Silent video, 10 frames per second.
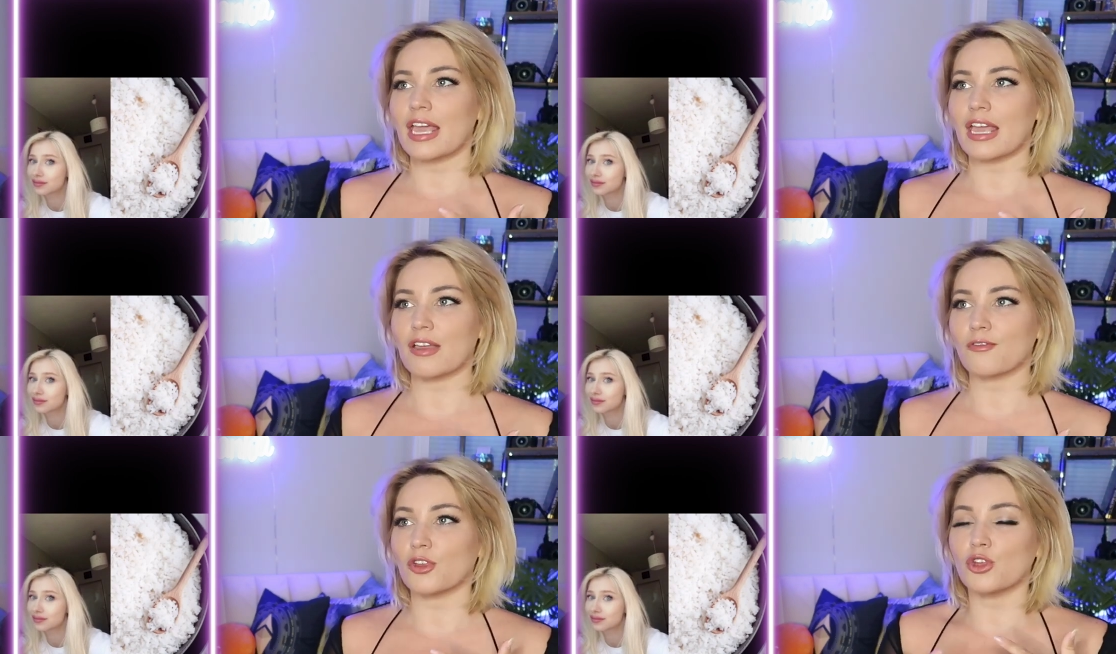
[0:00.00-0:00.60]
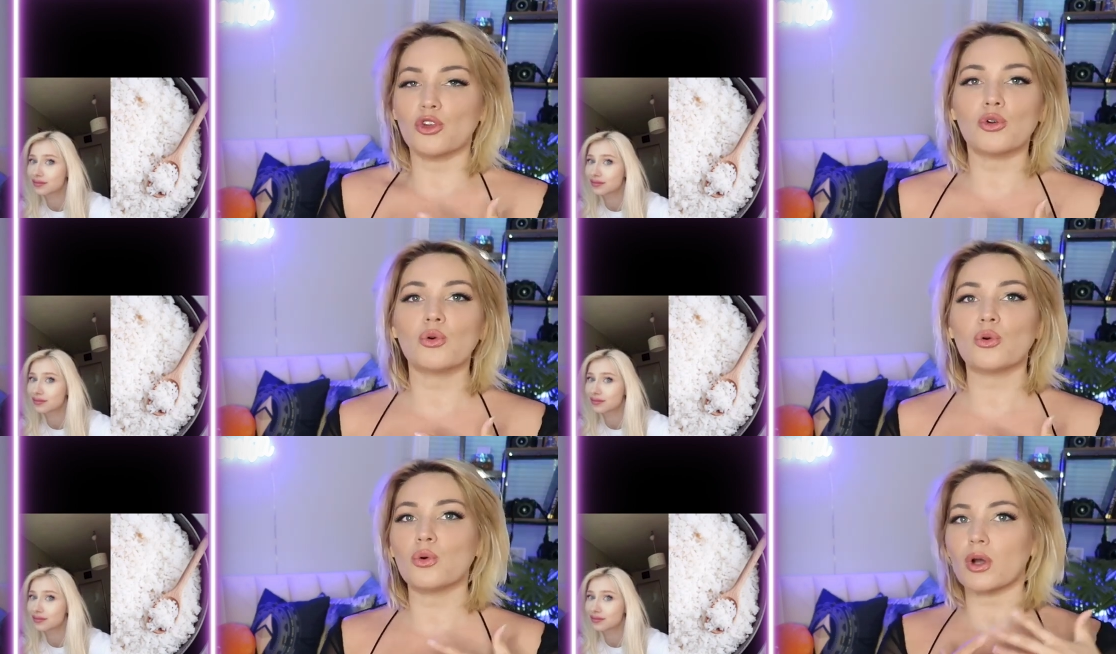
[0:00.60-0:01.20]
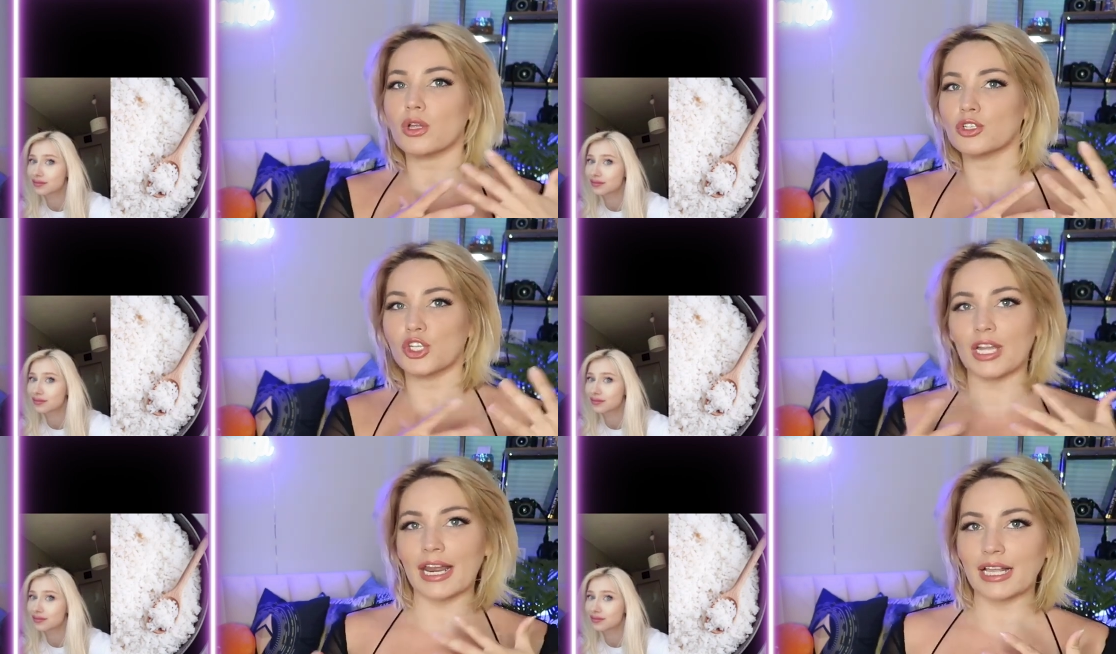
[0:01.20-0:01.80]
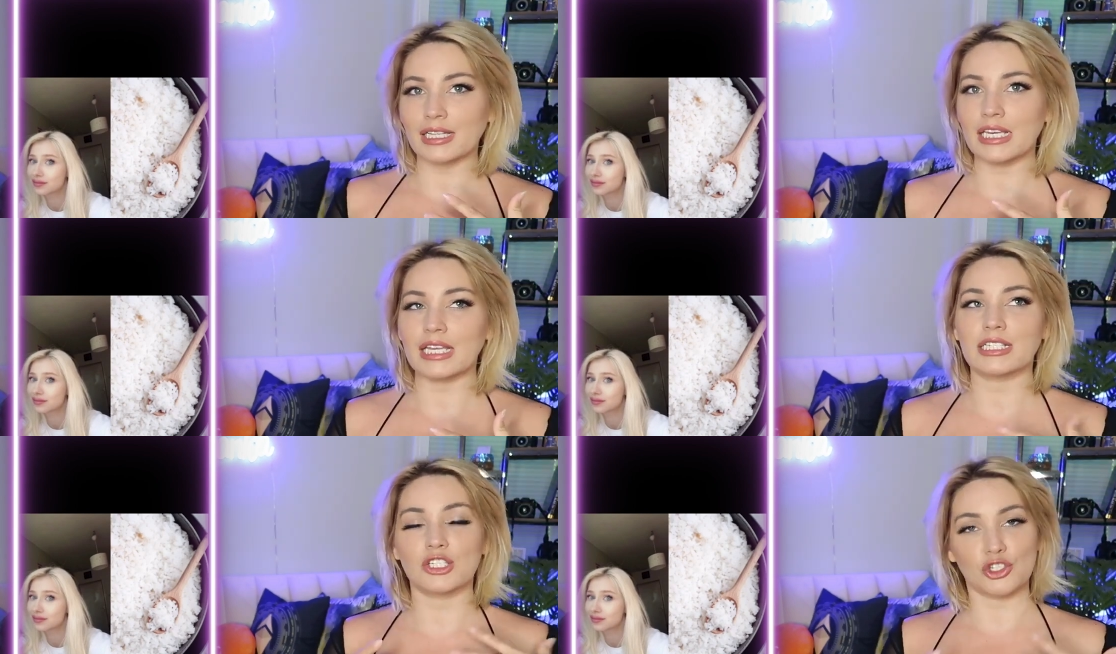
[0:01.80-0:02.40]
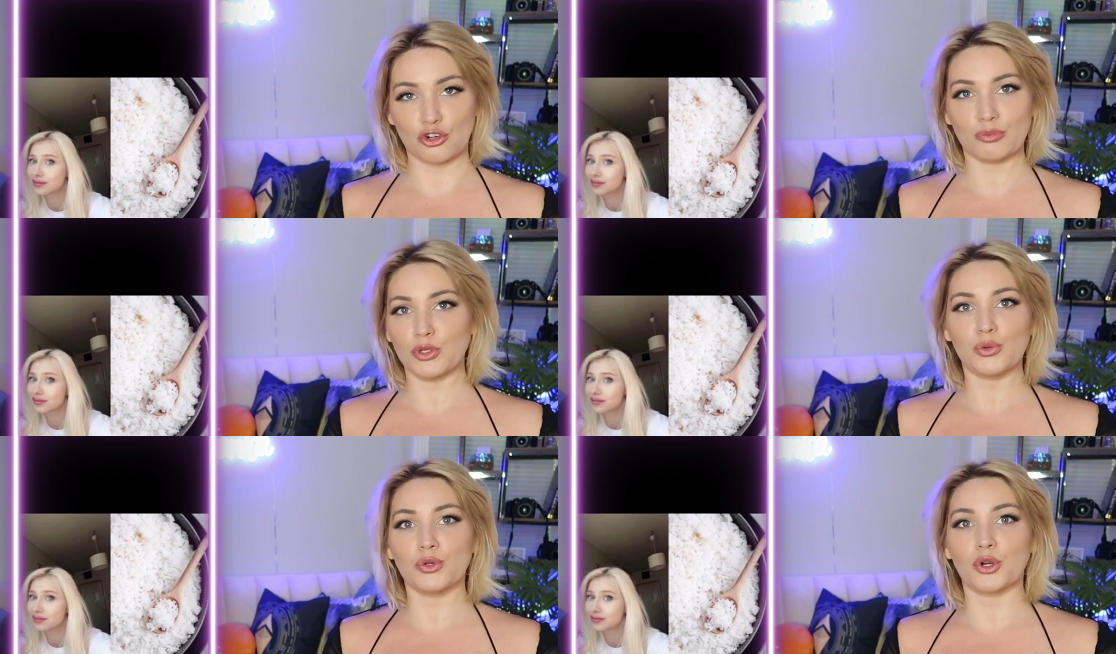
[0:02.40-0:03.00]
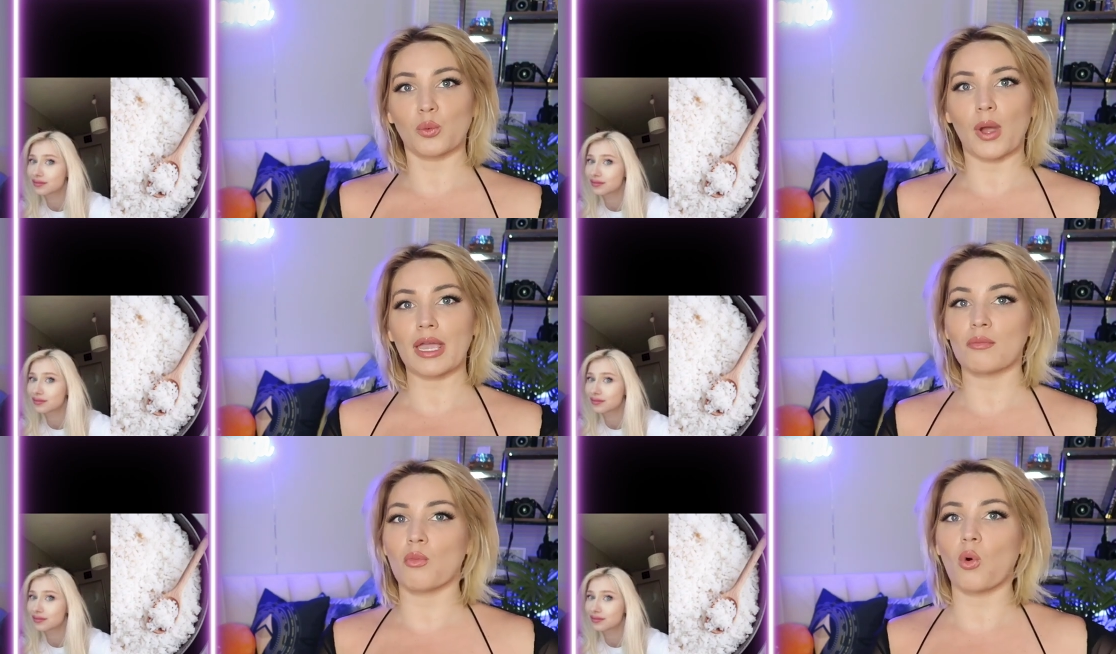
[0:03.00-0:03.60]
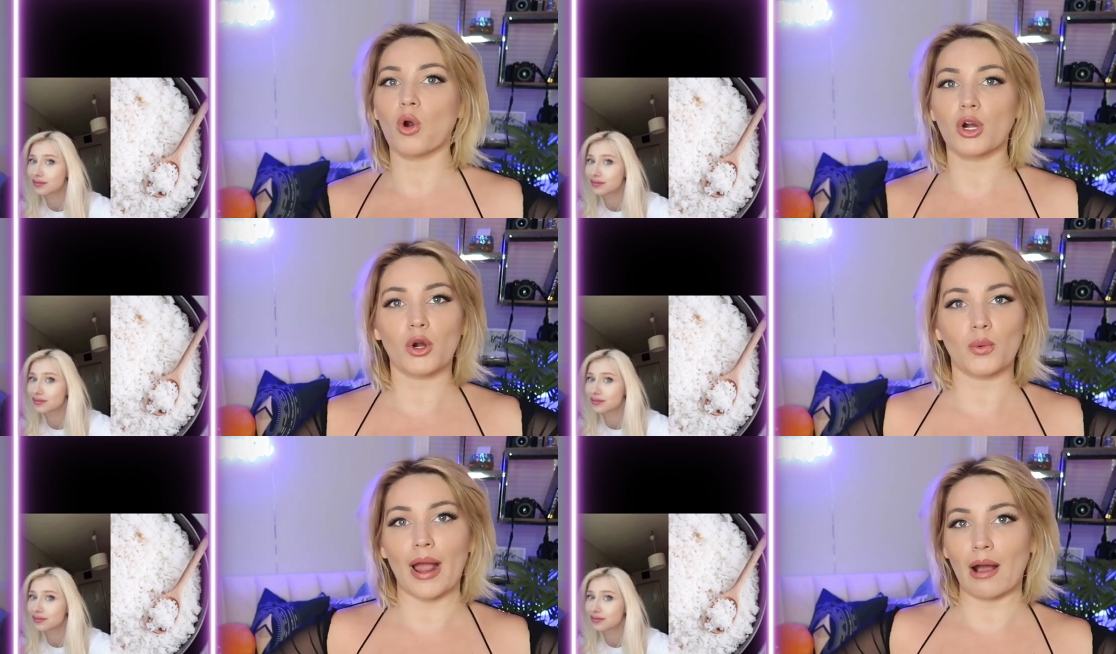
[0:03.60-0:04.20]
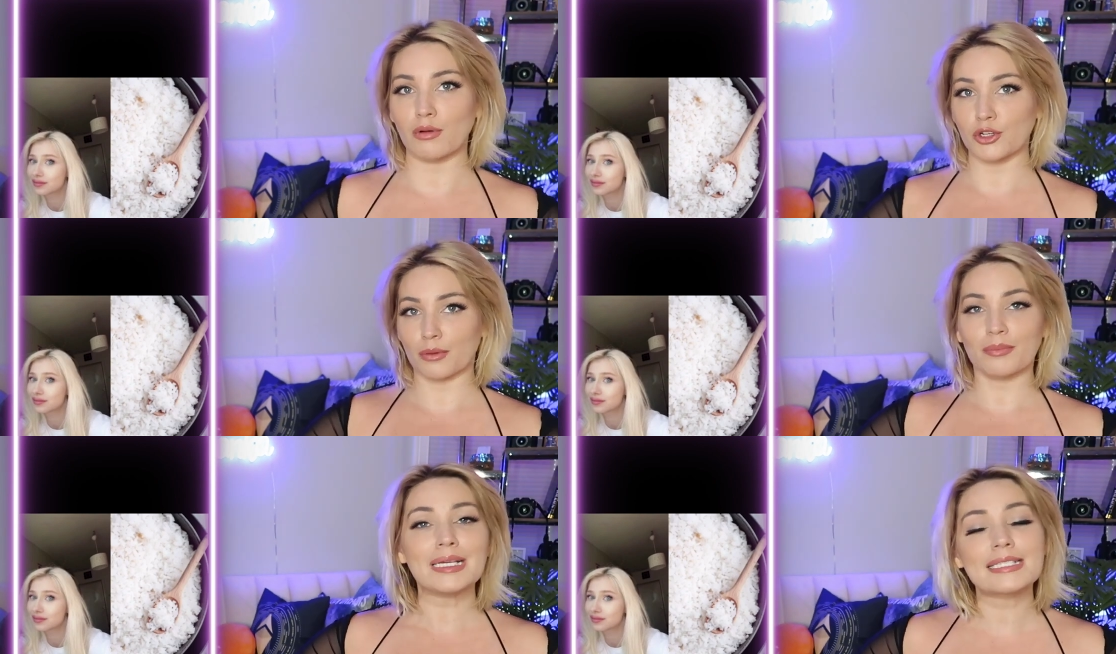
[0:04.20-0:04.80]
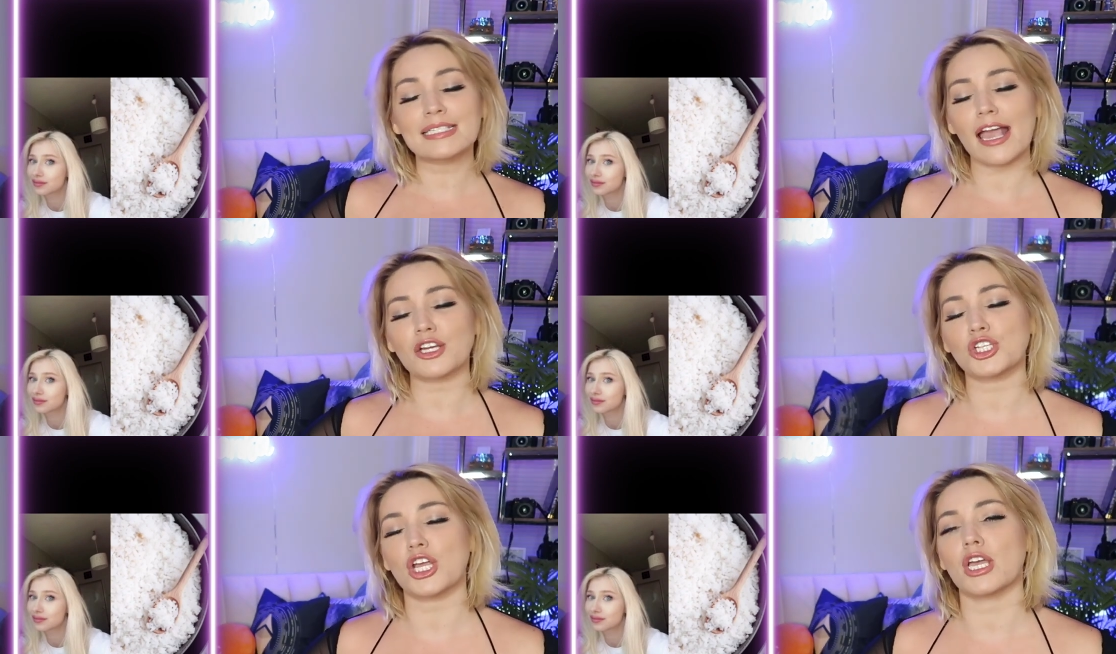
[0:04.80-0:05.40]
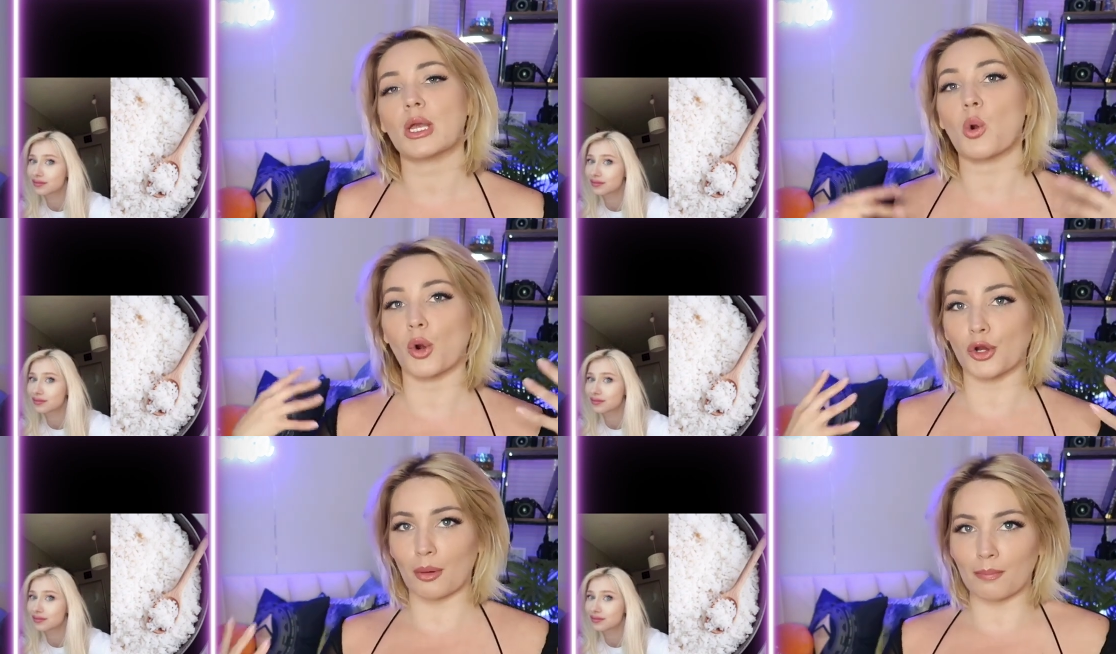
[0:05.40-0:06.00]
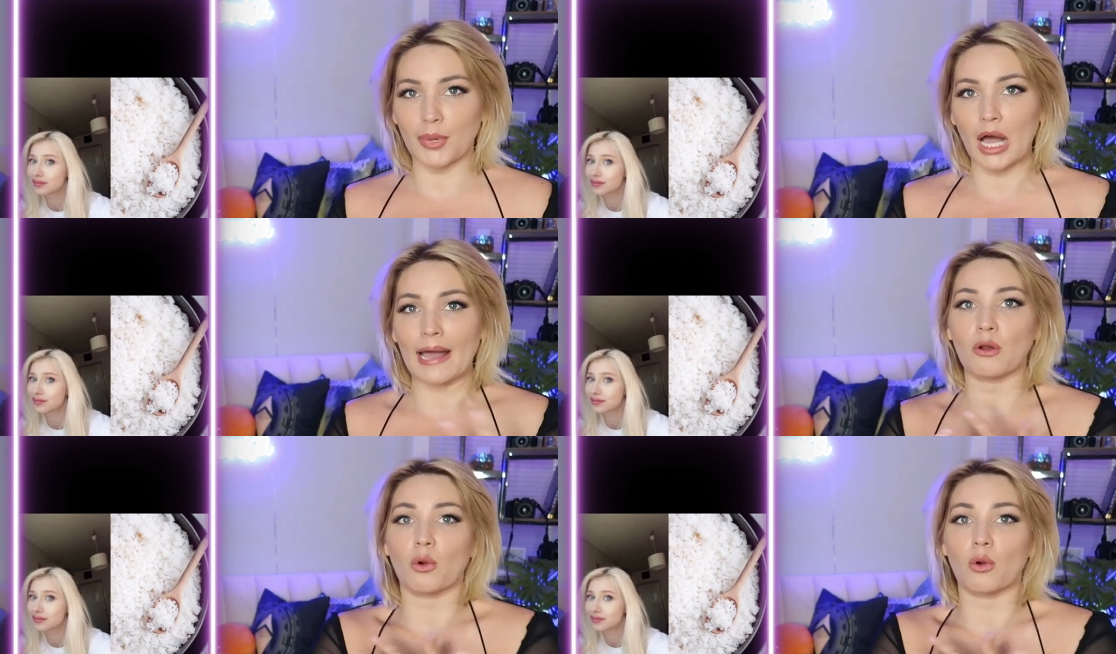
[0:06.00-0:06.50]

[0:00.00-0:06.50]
Speaker 1: If you genetically distribute your weight more around your midsection or your butt